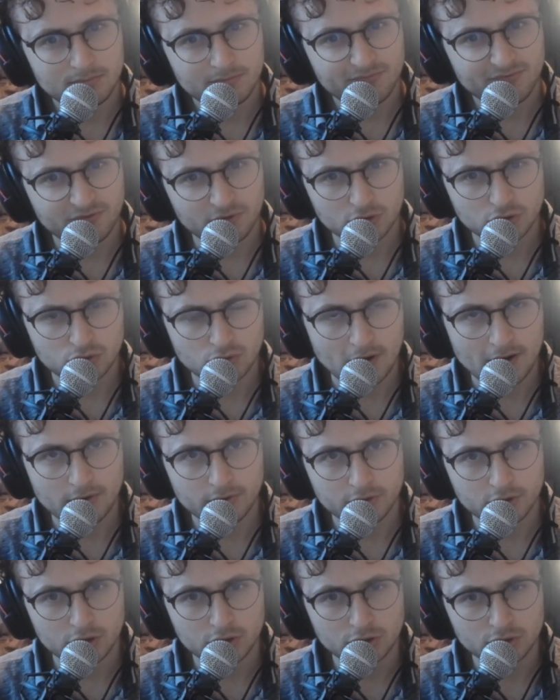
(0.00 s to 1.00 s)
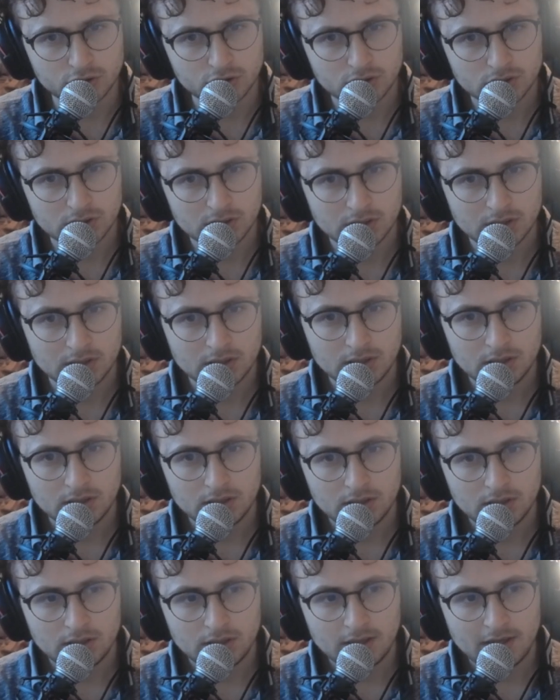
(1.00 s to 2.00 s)
first rounders
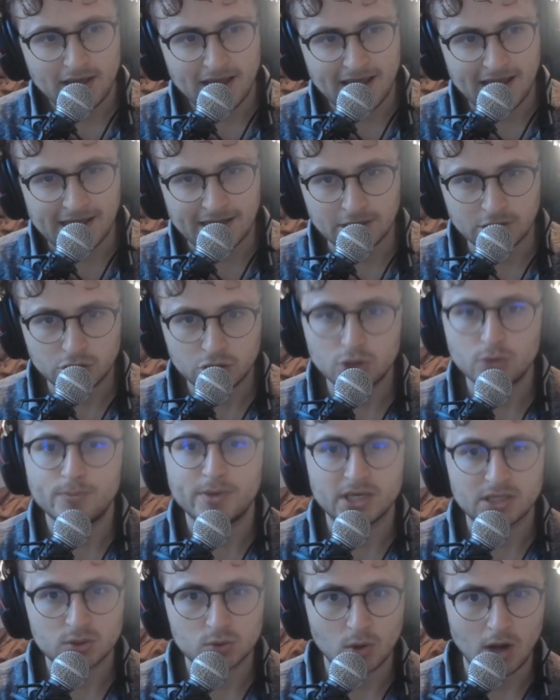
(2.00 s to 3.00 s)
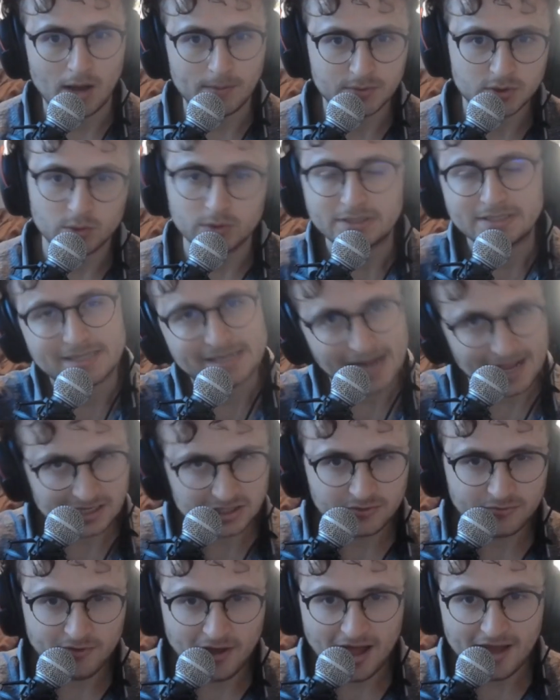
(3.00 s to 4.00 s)
and two pick swaps. So it's the next
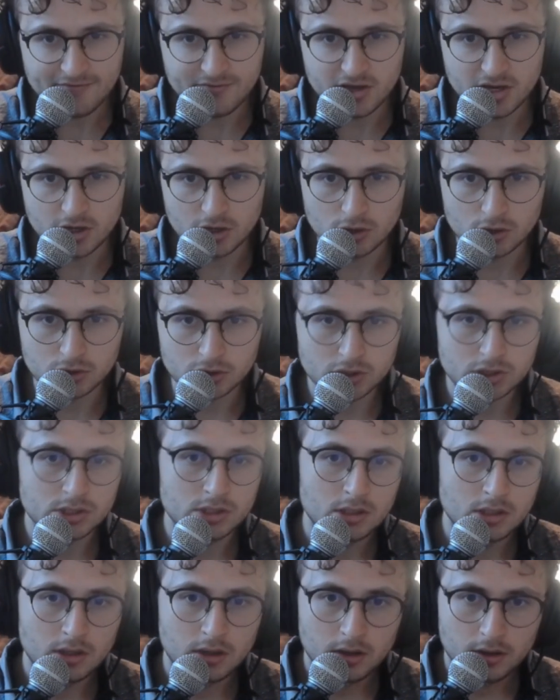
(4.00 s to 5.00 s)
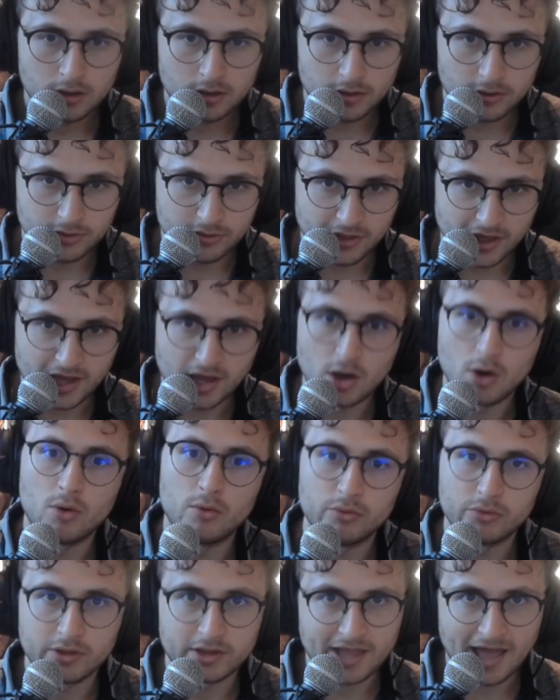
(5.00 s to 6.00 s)
5 years they
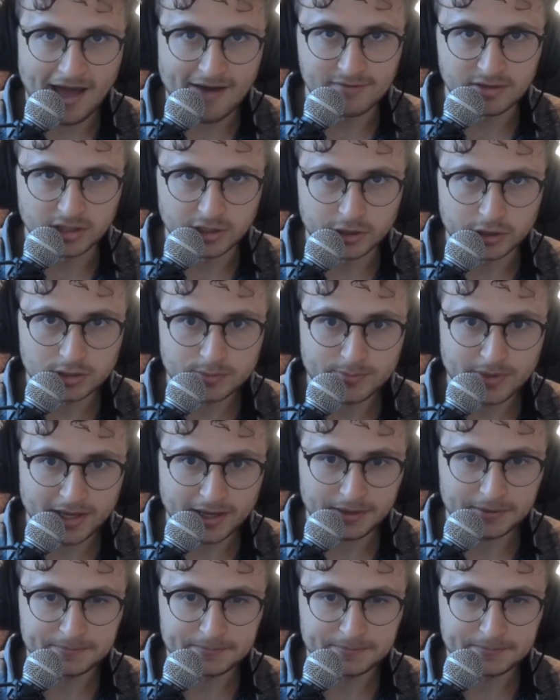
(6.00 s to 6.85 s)
own the Cavaliers pick.